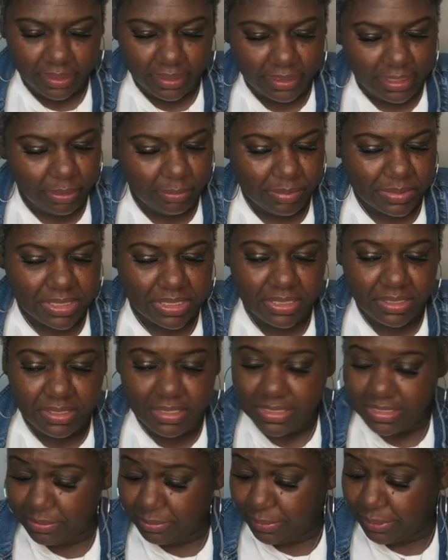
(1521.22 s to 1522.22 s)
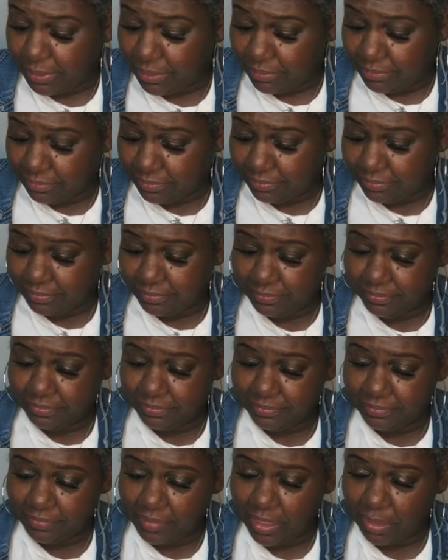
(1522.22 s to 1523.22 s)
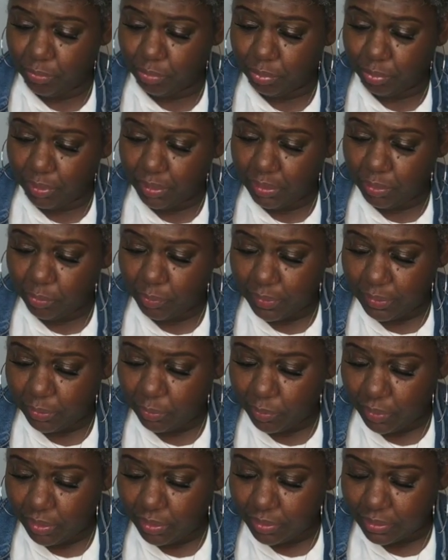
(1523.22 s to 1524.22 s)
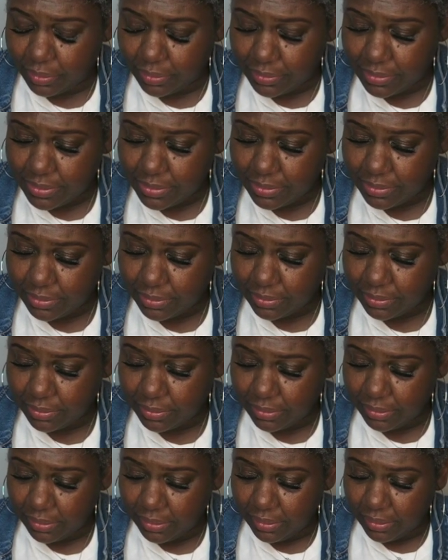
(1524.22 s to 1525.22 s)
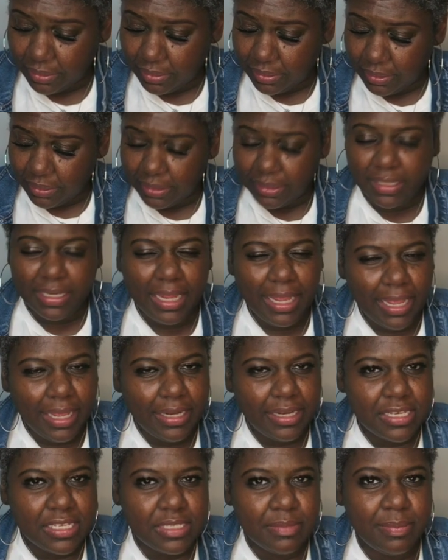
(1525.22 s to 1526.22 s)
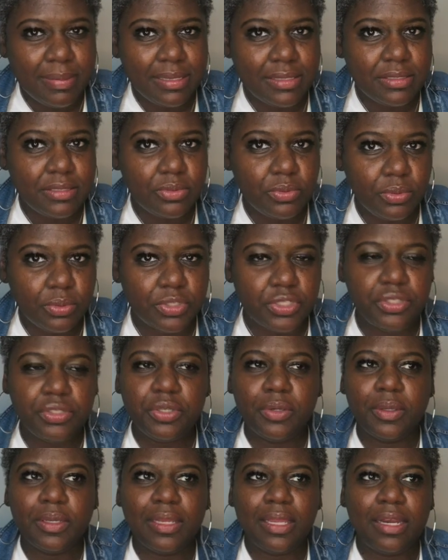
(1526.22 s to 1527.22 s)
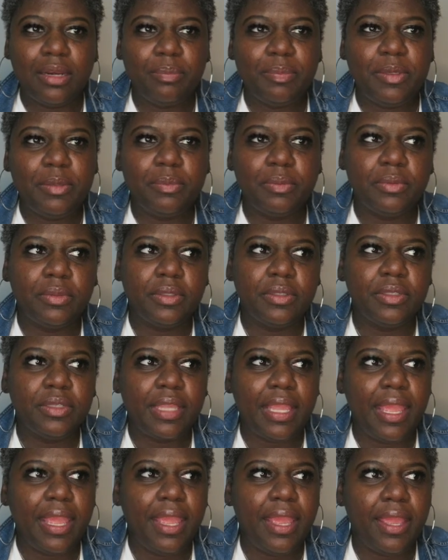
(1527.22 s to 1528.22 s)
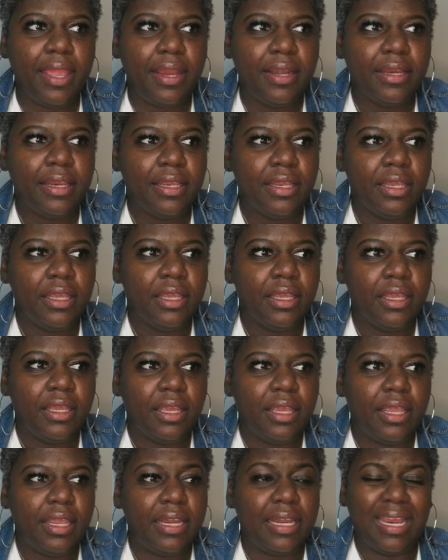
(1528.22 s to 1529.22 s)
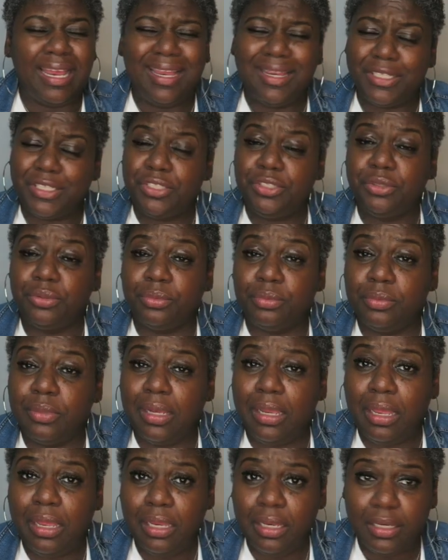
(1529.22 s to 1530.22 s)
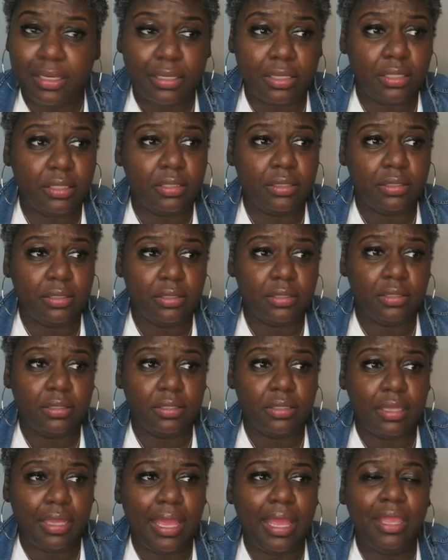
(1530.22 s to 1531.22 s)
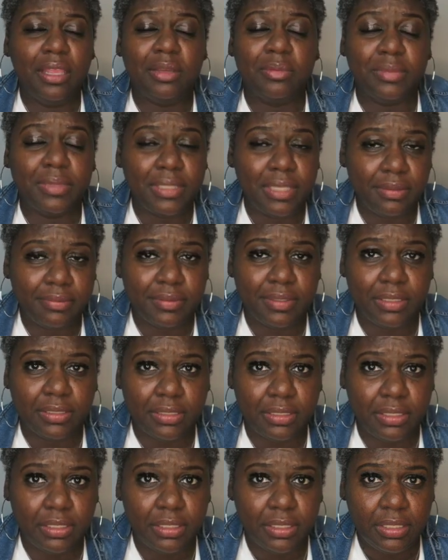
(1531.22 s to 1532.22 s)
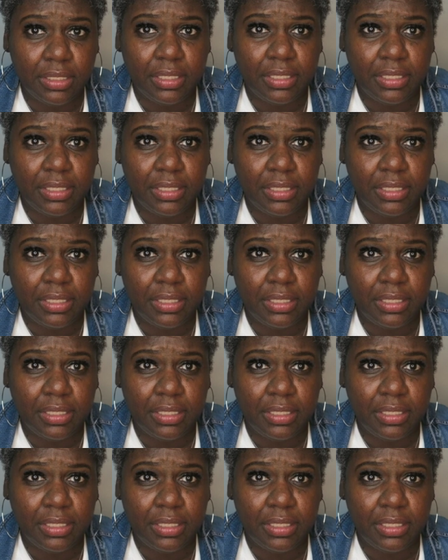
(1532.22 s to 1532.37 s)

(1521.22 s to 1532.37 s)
That was good to me. It really, really was. God is my source. You know, a lot of people look at, and shoot, I, I am definitely